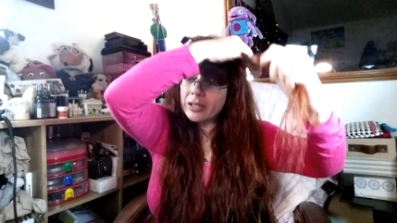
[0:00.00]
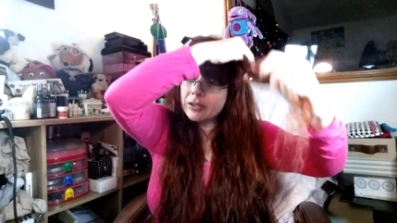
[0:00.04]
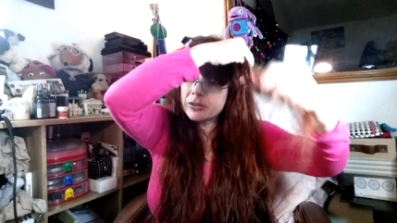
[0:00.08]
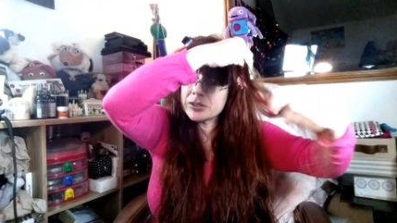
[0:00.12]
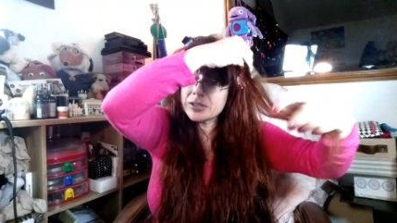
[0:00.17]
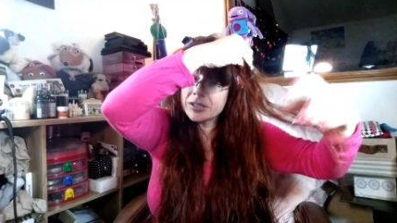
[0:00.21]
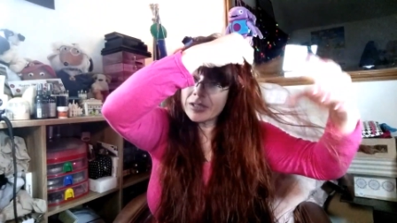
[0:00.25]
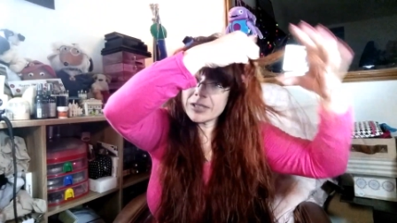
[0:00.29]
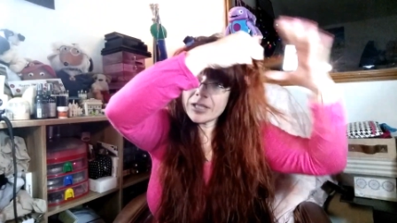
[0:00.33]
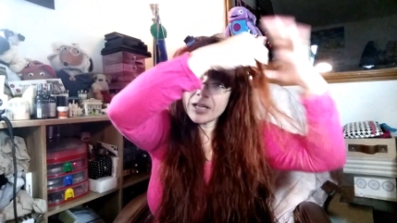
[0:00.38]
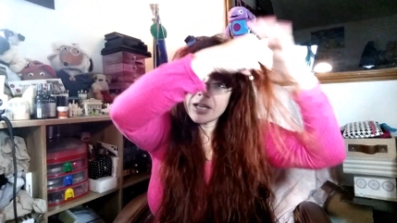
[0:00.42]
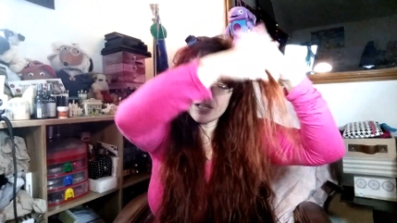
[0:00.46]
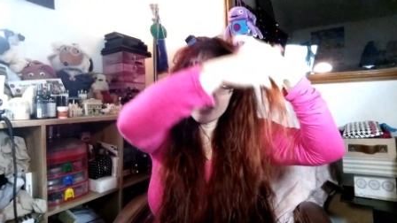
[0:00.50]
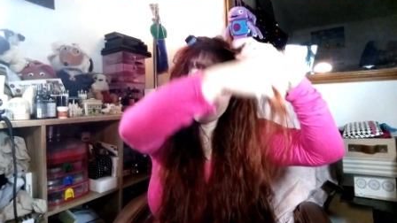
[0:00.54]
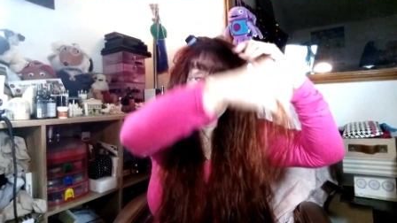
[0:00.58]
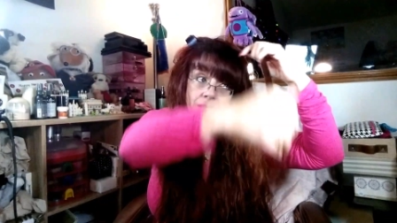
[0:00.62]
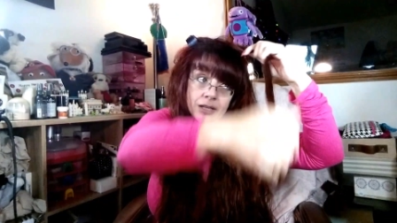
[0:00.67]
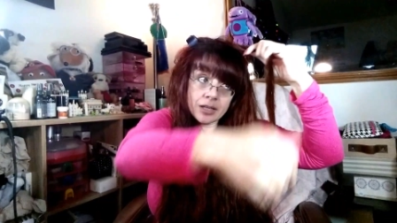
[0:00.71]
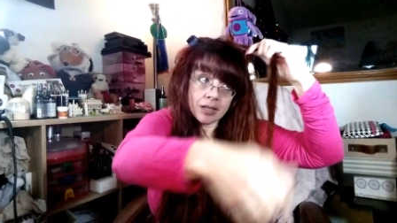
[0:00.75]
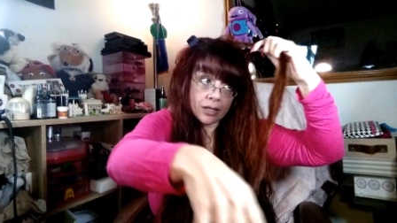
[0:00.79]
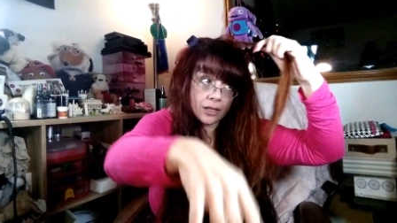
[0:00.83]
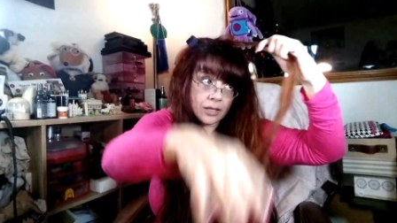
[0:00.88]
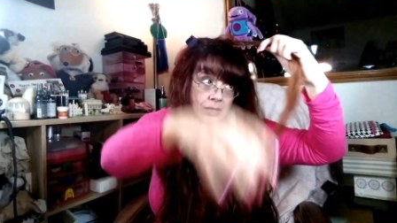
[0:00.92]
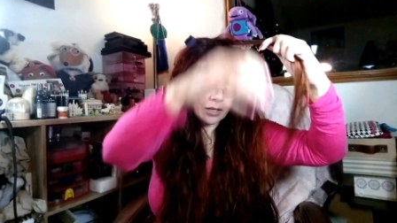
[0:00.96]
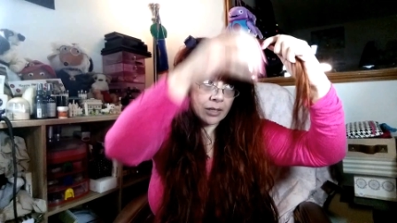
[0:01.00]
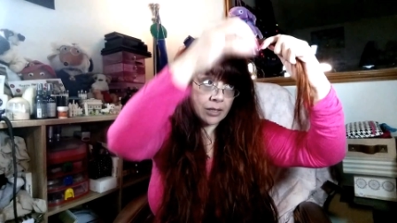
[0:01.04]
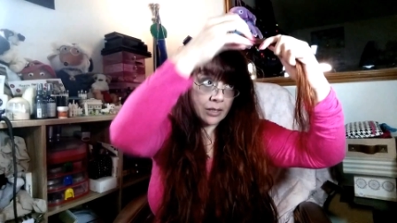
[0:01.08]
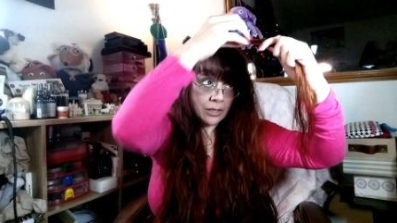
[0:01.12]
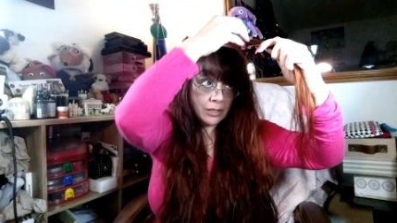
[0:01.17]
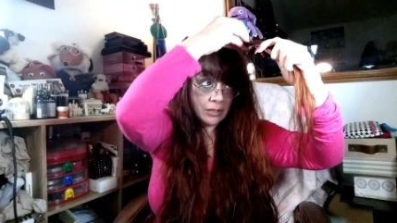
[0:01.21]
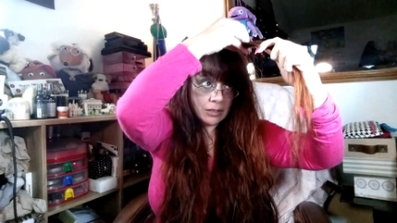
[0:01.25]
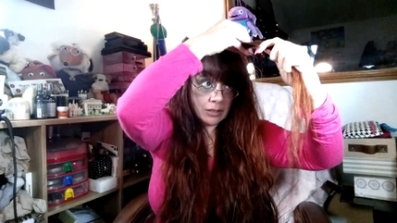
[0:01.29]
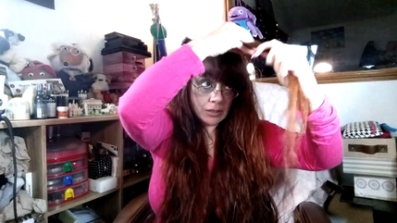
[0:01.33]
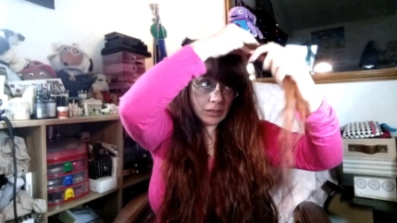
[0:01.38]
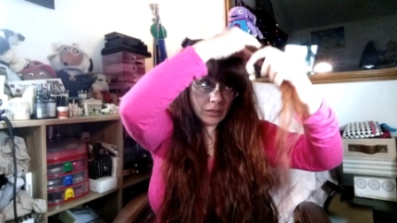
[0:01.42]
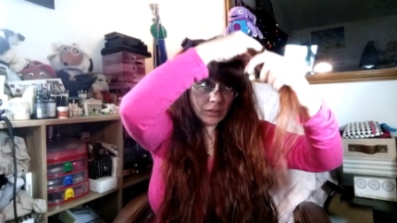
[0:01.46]
how it's done.
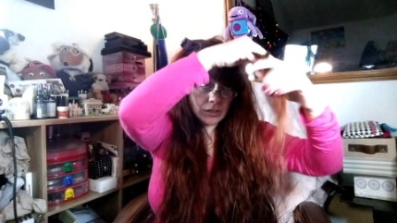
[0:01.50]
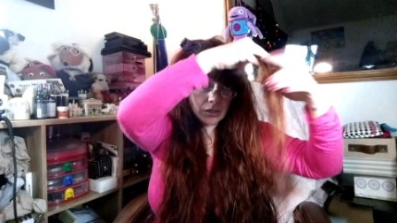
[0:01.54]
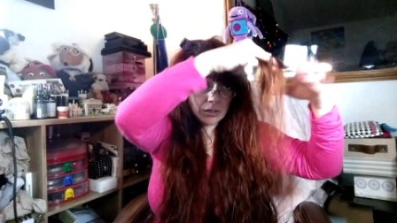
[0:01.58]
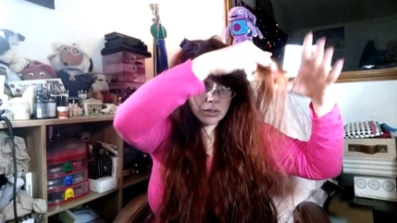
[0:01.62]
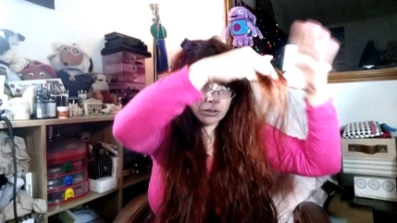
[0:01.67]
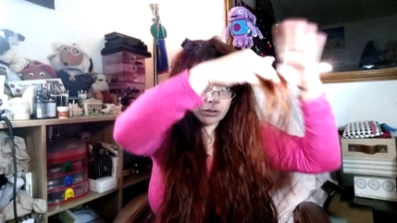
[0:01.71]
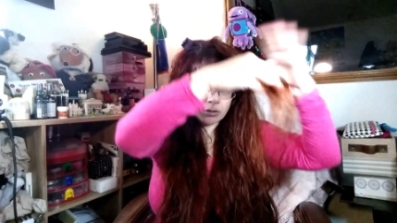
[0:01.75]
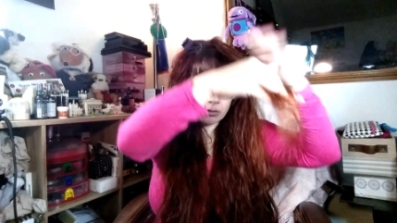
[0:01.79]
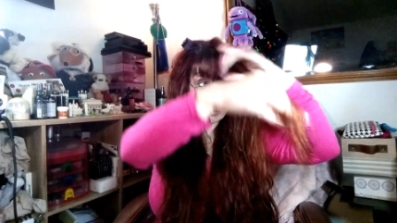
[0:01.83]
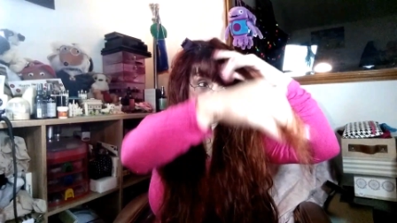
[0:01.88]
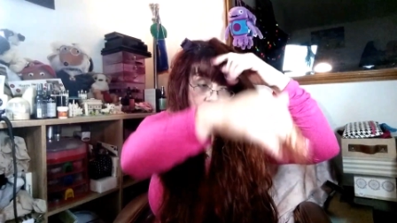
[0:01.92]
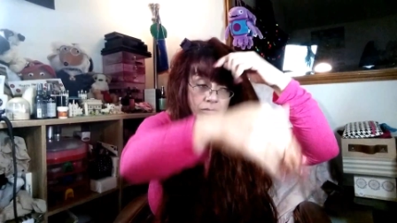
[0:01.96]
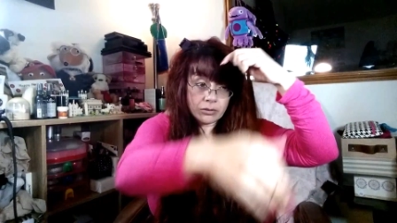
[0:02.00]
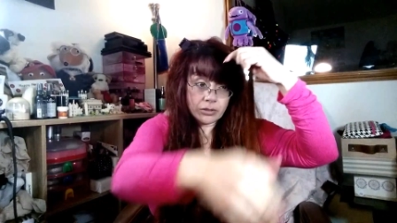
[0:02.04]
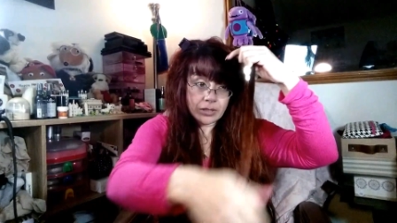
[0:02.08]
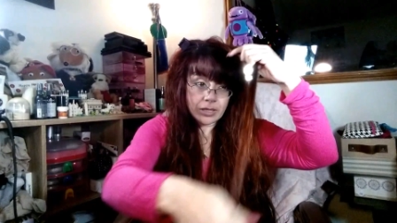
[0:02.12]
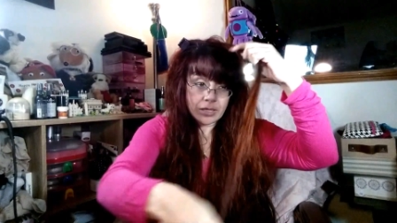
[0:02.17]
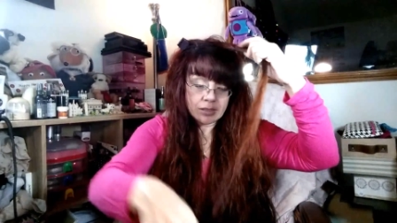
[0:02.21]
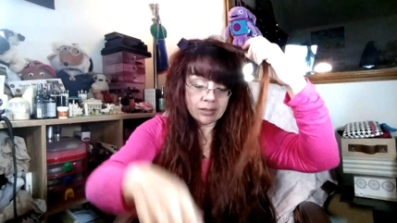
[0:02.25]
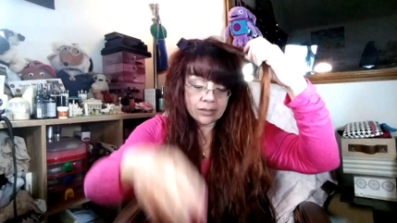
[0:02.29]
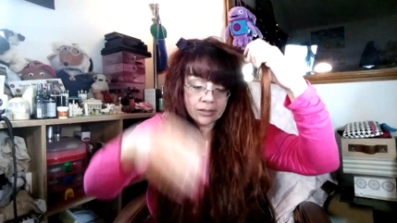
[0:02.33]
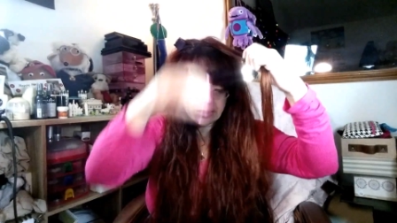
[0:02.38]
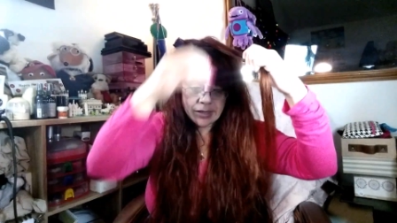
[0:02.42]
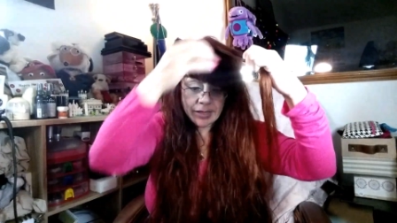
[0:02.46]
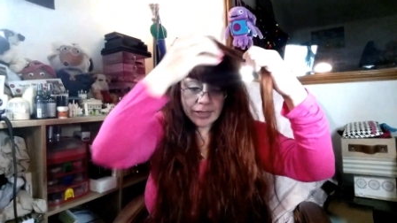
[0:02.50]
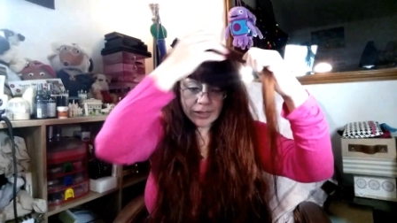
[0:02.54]
So that's the